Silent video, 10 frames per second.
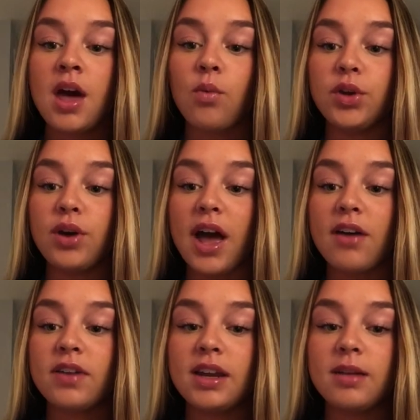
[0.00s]
When you
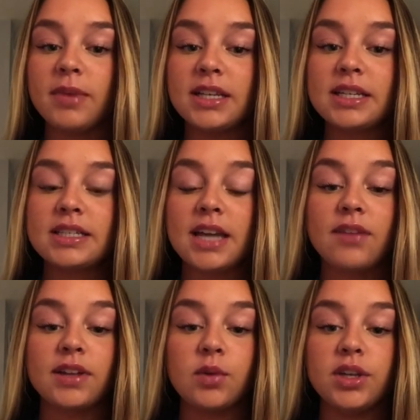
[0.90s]
have an amazing
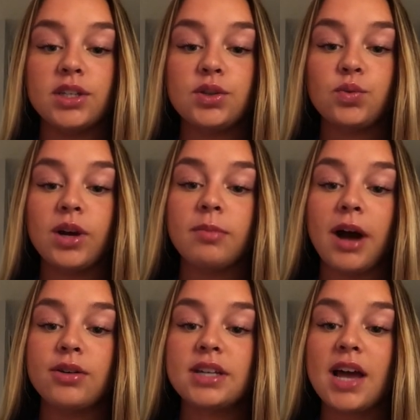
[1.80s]
staff like we do, we are
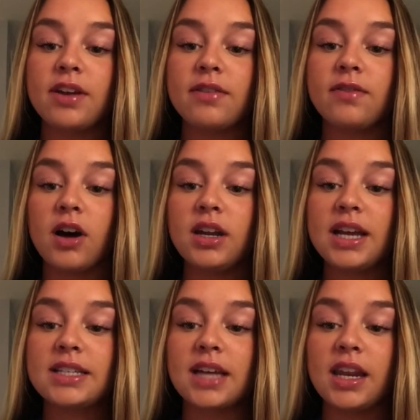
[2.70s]
bound to have a fun,
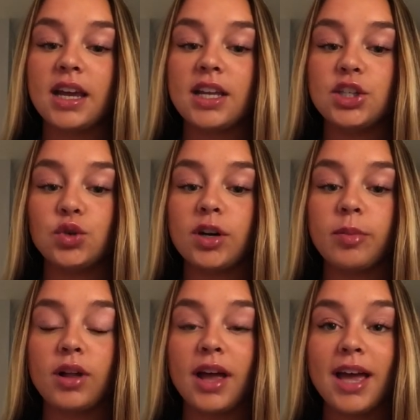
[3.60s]
exciting,
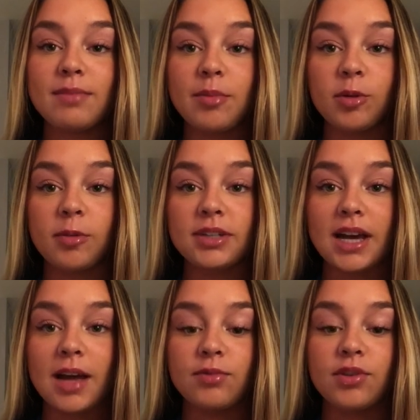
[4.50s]
enjoyable, and memorable
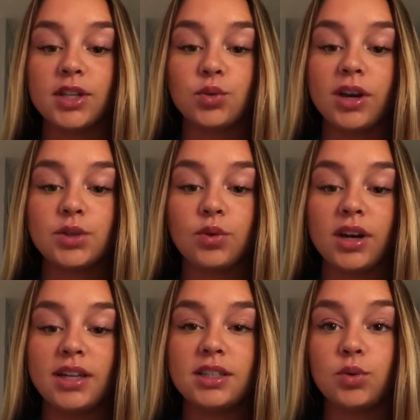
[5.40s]
time for the
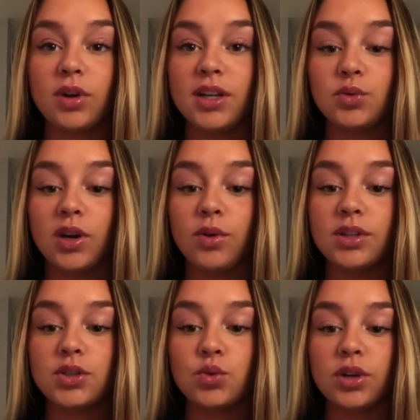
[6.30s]
2020 to 2021
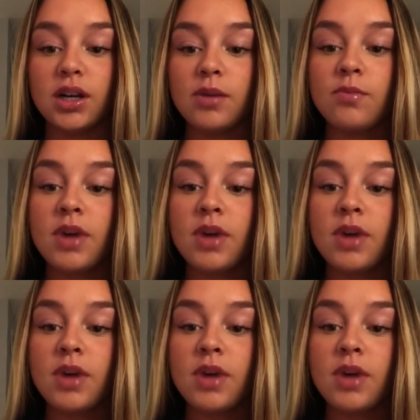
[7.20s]
school year.